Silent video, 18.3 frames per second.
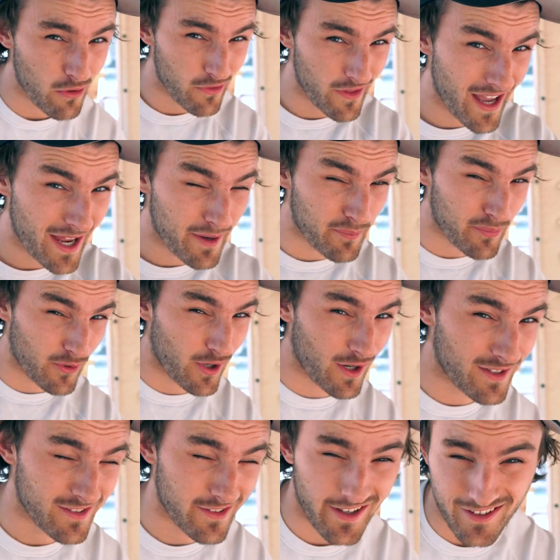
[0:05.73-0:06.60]
that
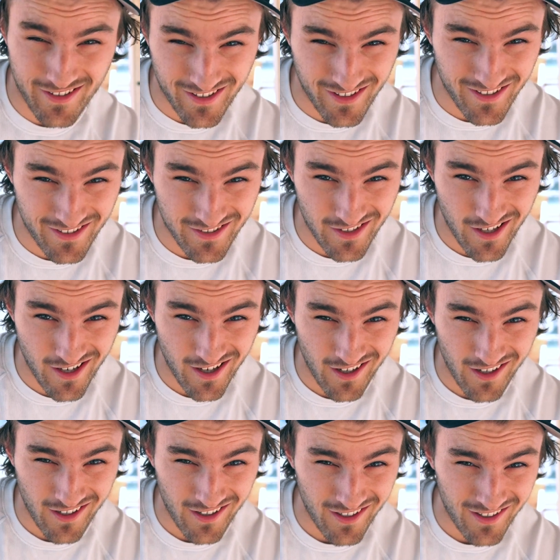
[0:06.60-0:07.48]
process is,
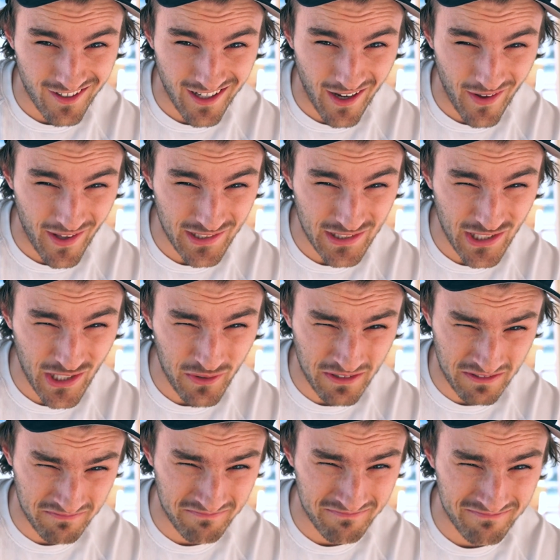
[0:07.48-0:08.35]
uh, how that's
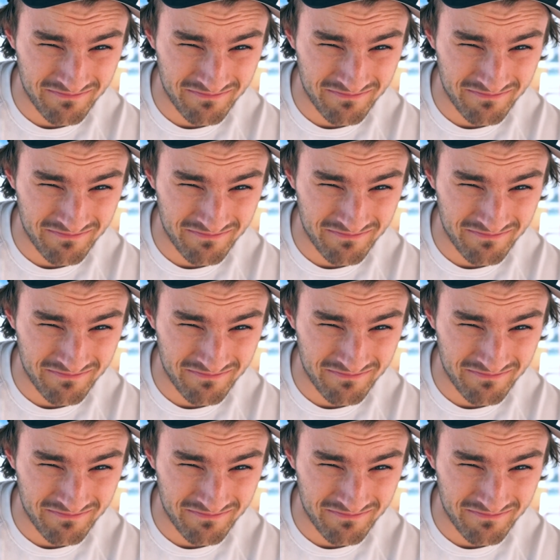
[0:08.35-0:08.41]
going.